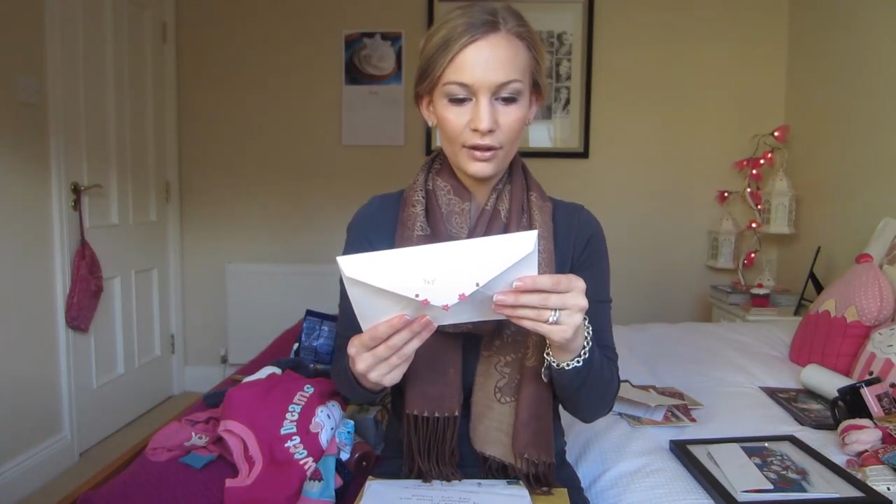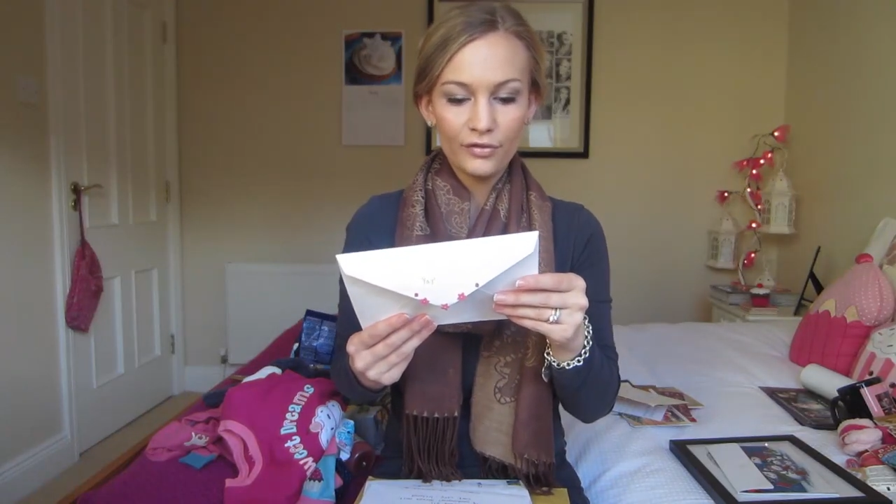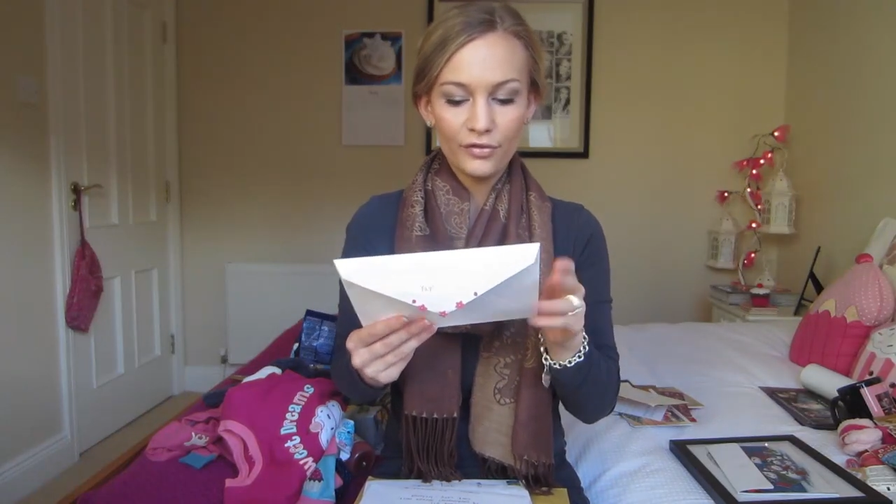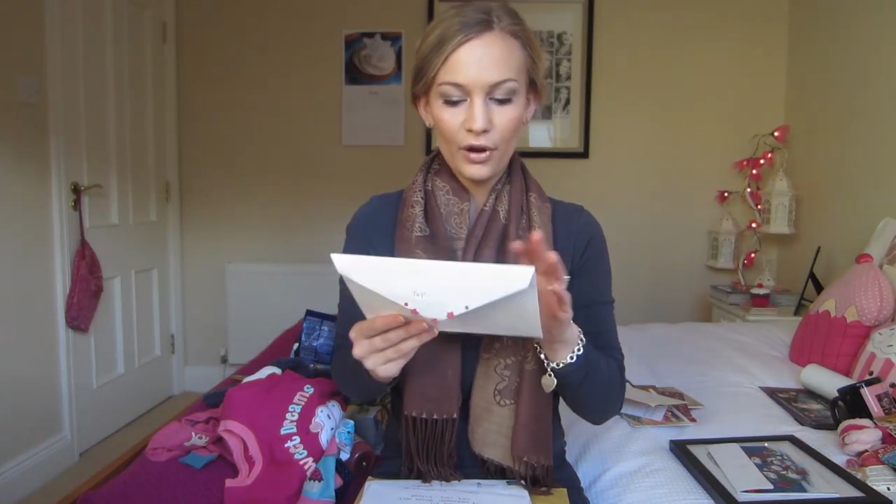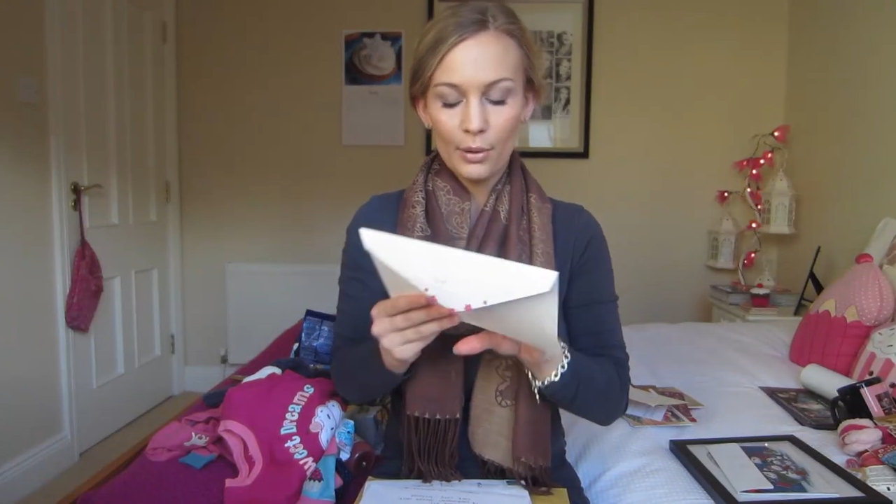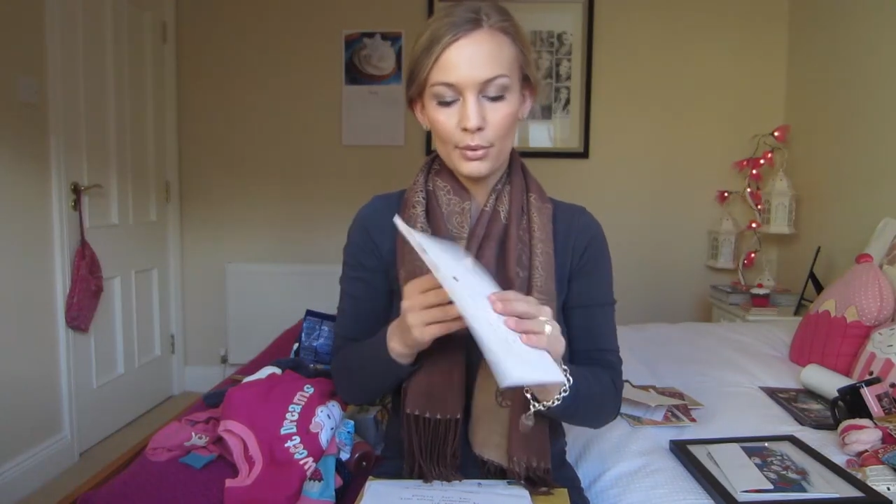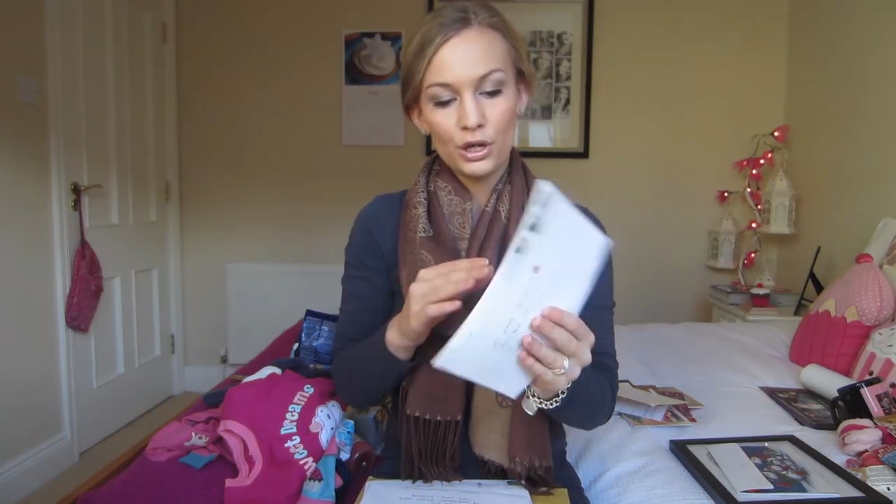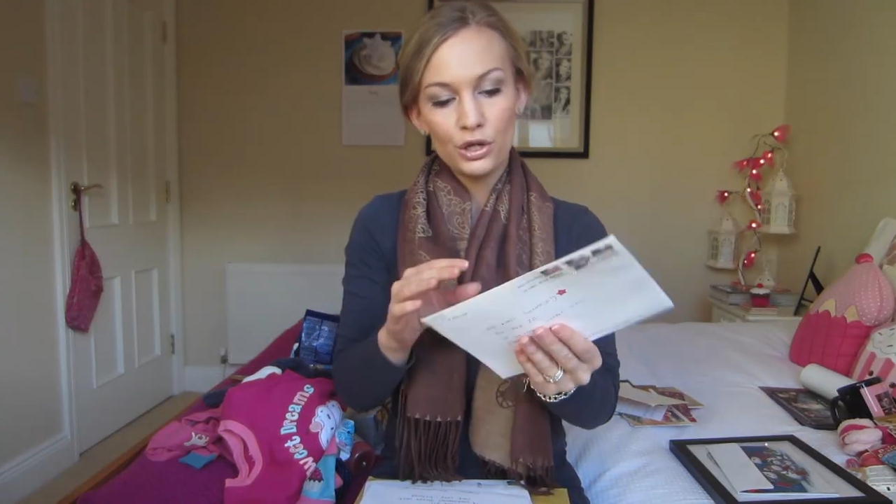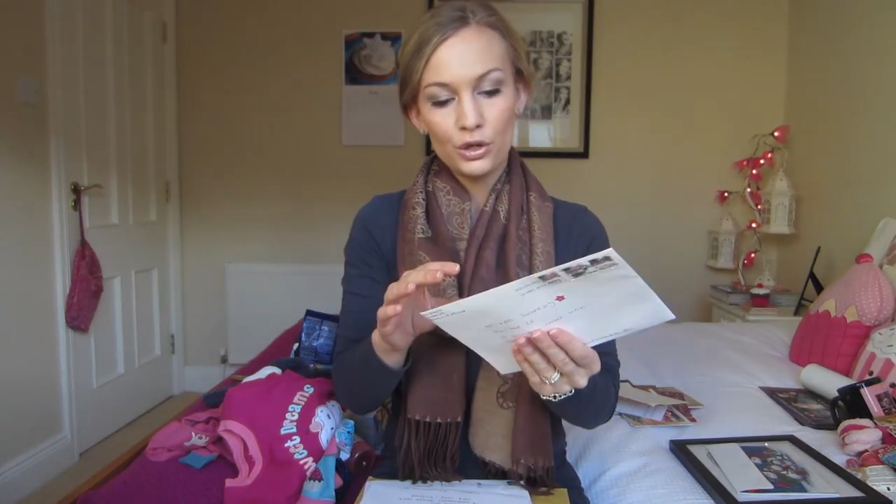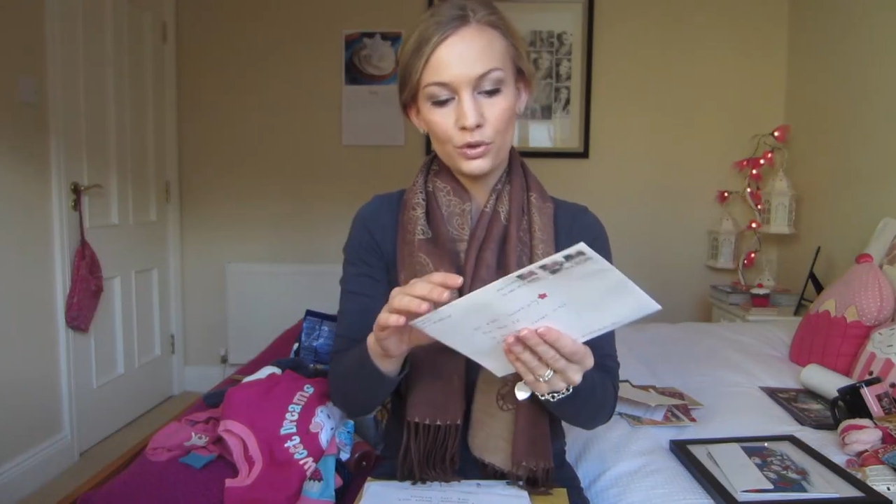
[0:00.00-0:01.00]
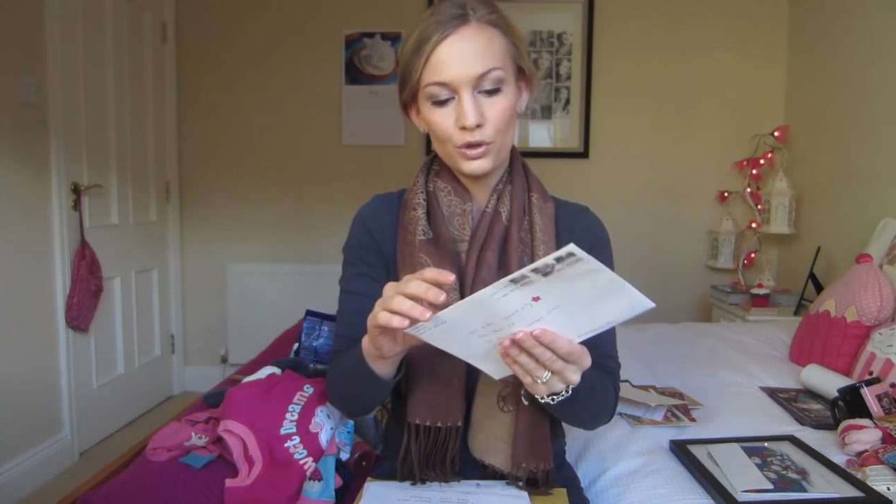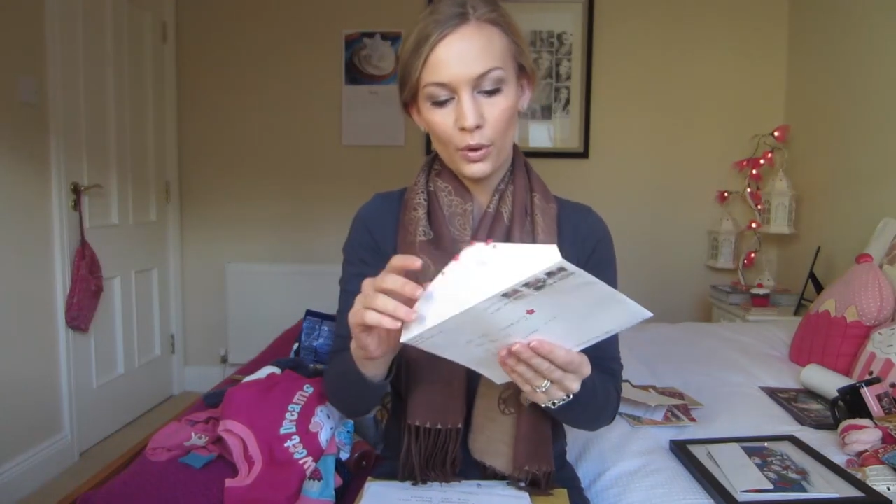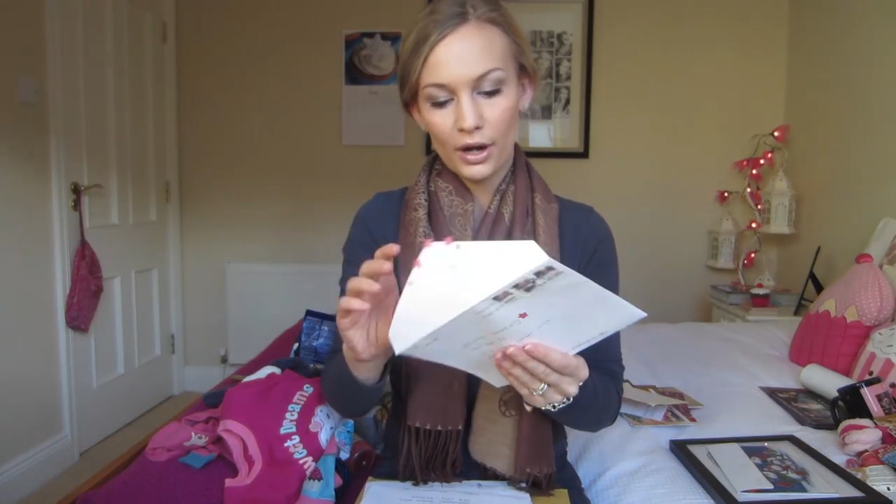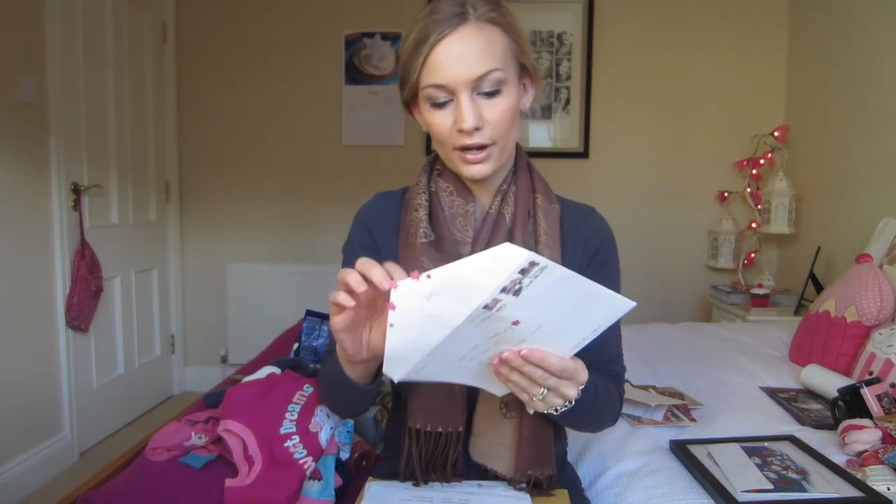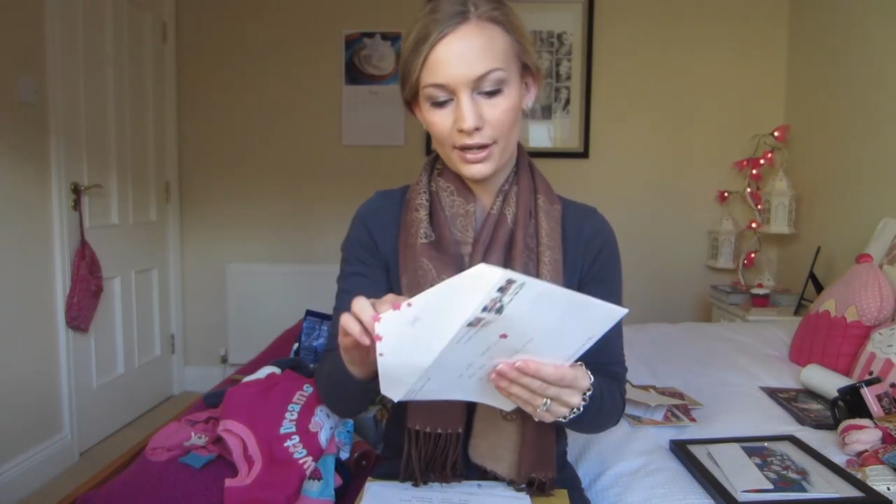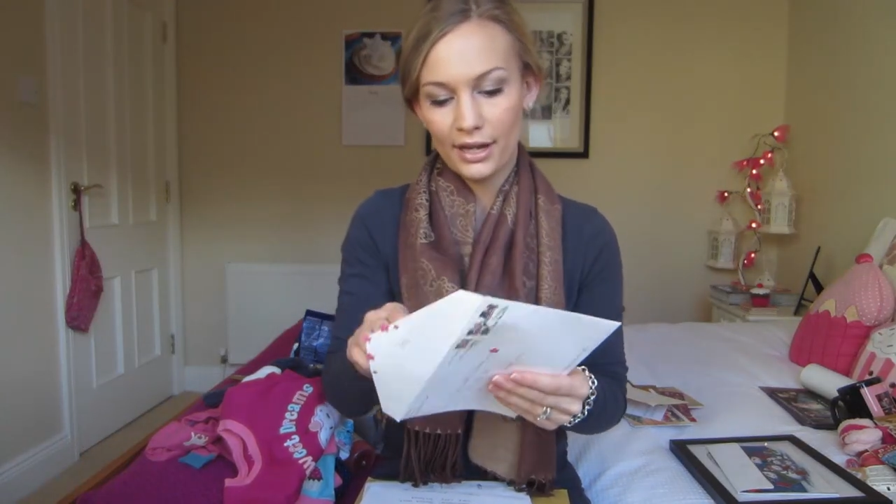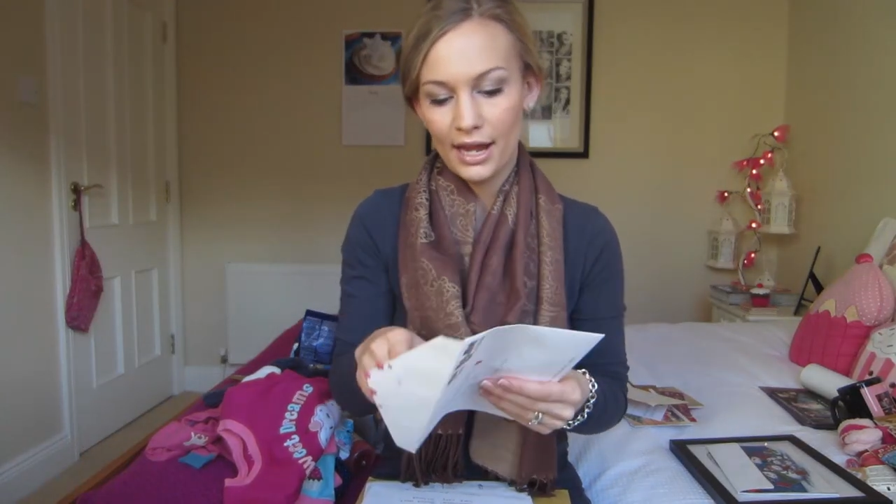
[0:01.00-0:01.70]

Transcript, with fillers: from New York